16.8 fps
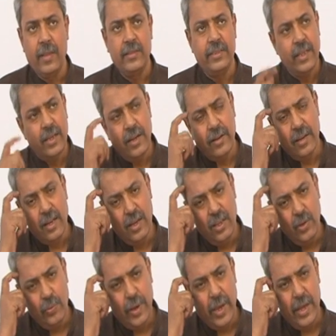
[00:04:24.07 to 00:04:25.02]

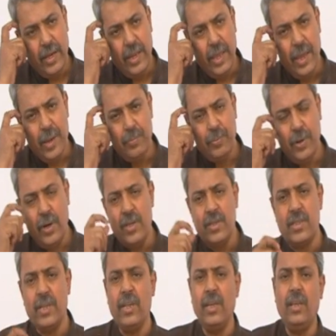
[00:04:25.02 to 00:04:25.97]
Generally, when a
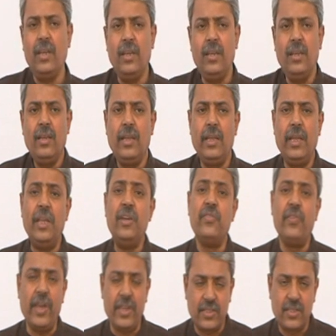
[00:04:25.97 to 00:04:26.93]
person
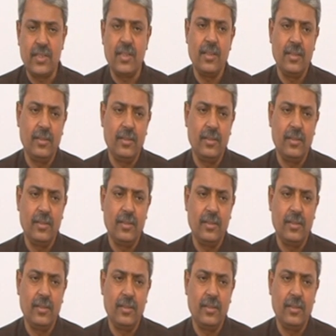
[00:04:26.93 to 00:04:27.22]
invests